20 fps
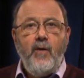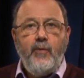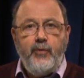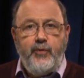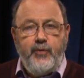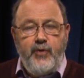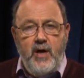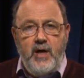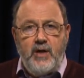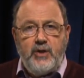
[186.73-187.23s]

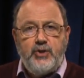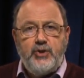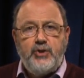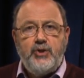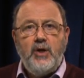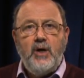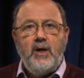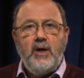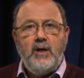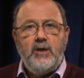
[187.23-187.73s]

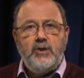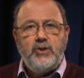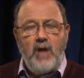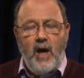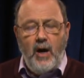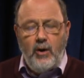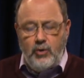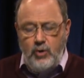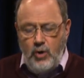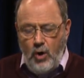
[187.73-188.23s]
This is
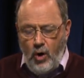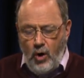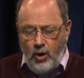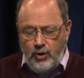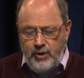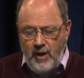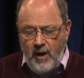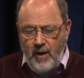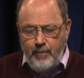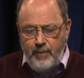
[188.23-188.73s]
how
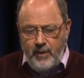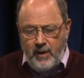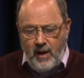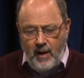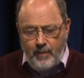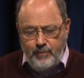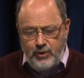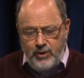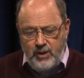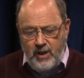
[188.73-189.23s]
God
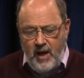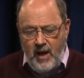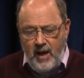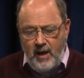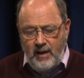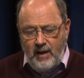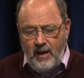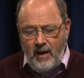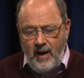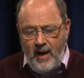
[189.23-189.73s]
becomes
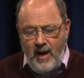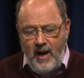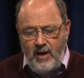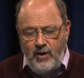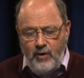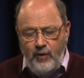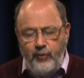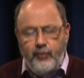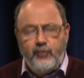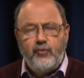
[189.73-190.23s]
king
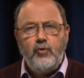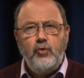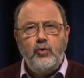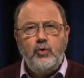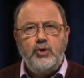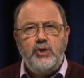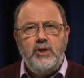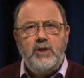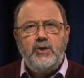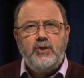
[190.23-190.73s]
in and
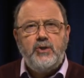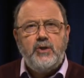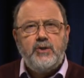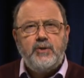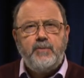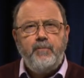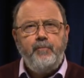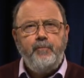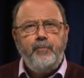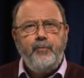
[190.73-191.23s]
through
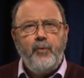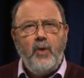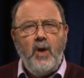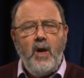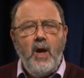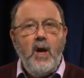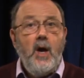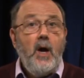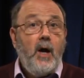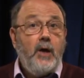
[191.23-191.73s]
Jesus.
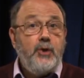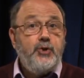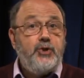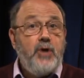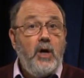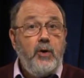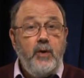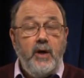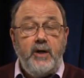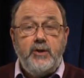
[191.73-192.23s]
And
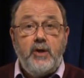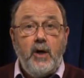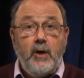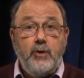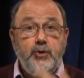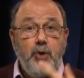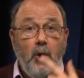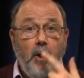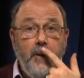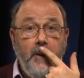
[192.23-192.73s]
so it
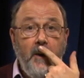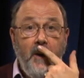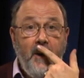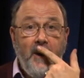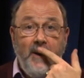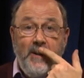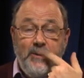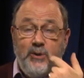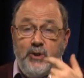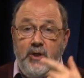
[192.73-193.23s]
goes on.
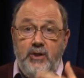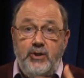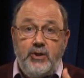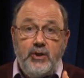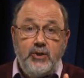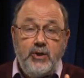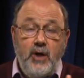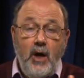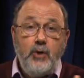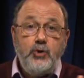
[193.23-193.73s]

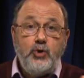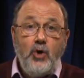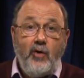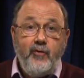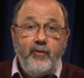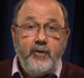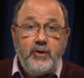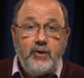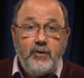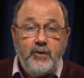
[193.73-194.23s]
Jesus goes
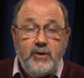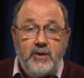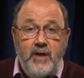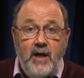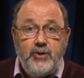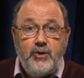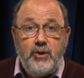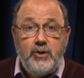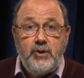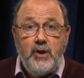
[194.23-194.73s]
off into the
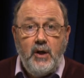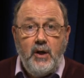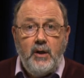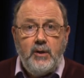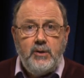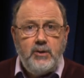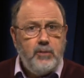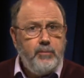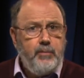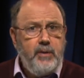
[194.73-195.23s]
desert
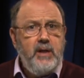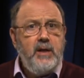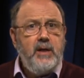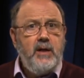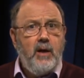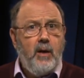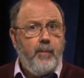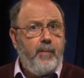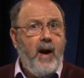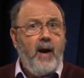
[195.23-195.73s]
to
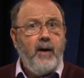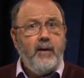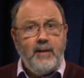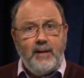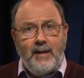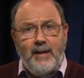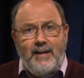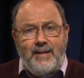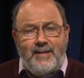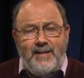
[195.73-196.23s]
be
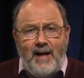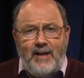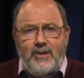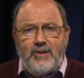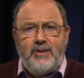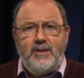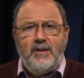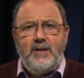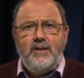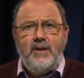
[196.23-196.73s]
apparently
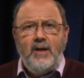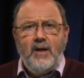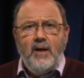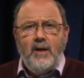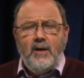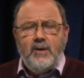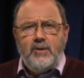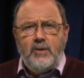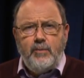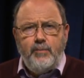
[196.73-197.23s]
tested,
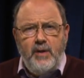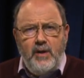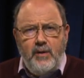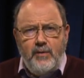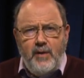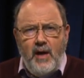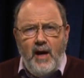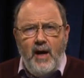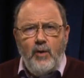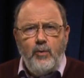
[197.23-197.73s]
to be
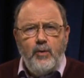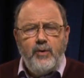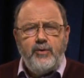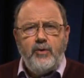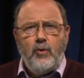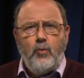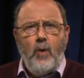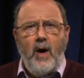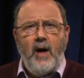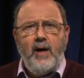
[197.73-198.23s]
there with
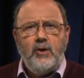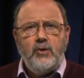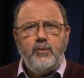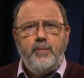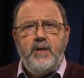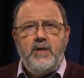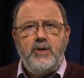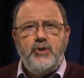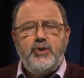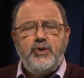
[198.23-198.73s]
the wild
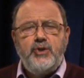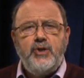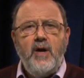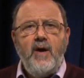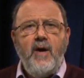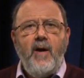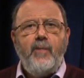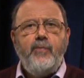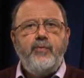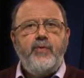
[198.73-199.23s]
beasts,
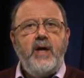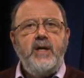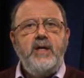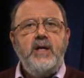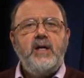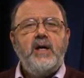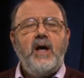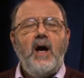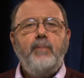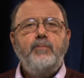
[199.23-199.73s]
and then
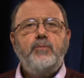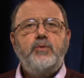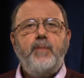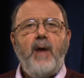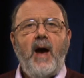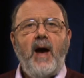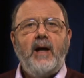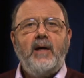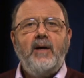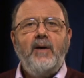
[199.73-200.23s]
he comes
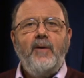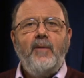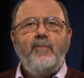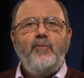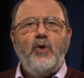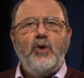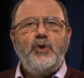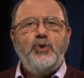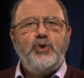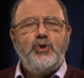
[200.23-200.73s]
back
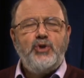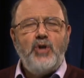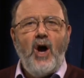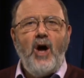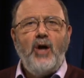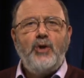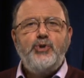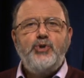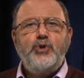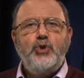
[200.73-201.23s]
and
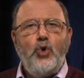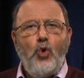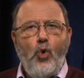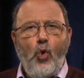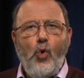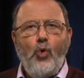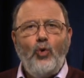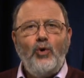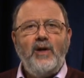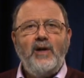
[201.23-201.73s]
starts
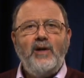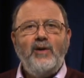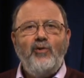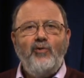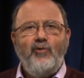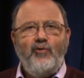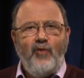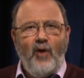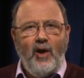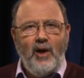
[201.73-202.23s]
calling
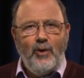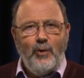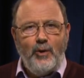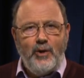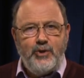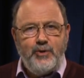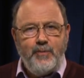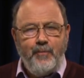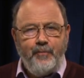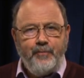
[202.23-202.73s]

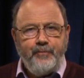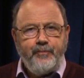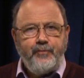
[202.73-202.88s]
followers.